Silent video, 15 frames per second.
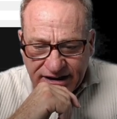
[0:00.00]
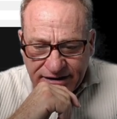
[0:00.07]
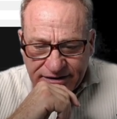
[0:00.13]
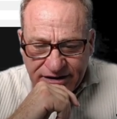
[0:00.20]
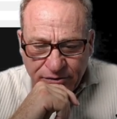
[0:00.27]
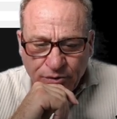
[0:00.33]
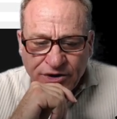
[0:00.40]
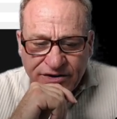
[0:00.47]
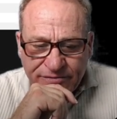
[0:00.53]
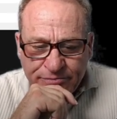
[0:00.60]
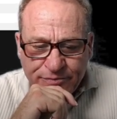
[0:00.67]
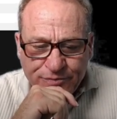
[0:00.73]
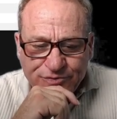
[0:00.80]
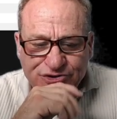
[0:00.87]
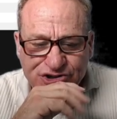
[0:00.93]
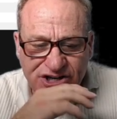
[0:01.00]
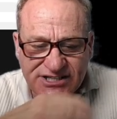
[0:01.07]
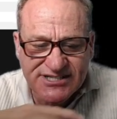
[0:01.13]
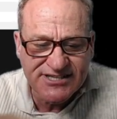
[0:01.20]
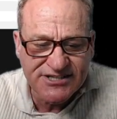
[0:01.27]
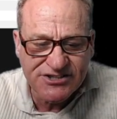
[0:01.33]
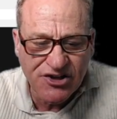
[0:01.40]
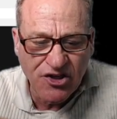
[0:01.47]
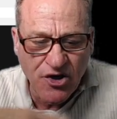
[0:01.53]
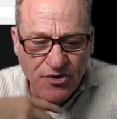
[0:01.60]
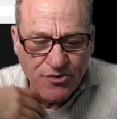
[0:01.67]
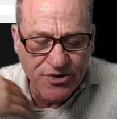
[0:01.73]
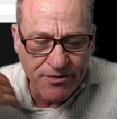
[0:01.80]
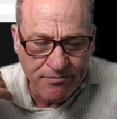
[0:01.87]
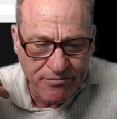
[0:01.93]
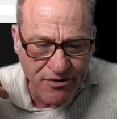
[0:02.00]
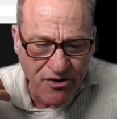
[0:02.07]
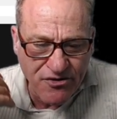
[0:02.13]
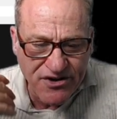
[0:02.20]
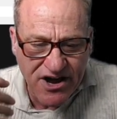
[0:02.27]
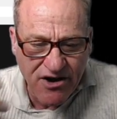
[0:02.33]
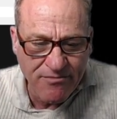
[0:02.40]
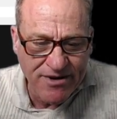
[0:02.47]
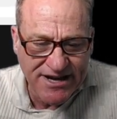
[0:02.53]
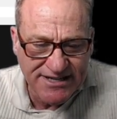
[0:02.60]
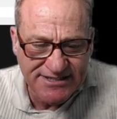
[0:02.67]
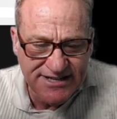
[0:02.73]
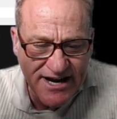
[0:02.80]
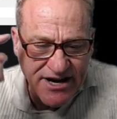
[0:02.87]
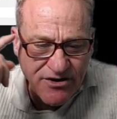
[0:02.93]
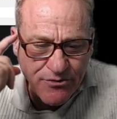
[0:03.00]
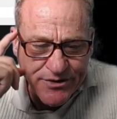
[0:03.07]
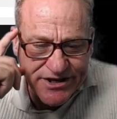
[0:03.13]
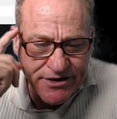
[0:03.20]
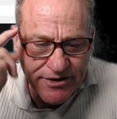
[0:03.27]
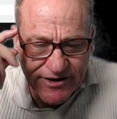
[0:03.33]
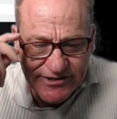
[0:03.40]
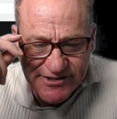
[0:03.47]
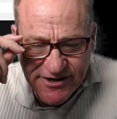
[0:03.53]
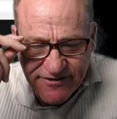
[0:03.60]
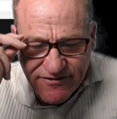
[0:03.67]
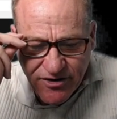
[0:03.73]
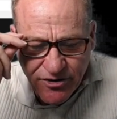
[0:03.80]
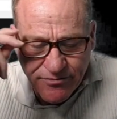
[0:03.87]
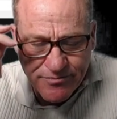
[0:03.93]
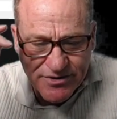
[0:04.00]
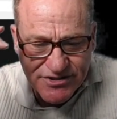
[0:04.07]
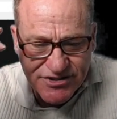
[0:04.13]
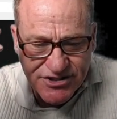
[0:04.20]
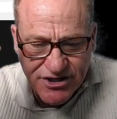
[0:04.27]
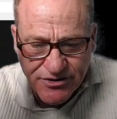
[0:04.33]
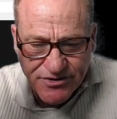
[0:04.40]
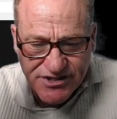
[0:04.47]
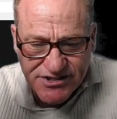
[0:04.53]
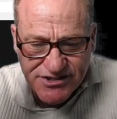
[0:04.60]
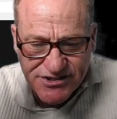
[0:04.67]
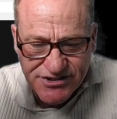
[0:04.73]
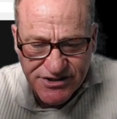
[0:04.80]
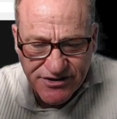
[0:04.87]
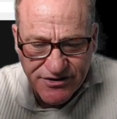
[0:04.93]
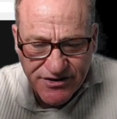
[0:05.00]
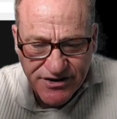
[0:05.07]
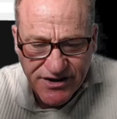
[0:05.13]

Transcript: It would have, just this alone would have burned out my entire week of Opus tokens. So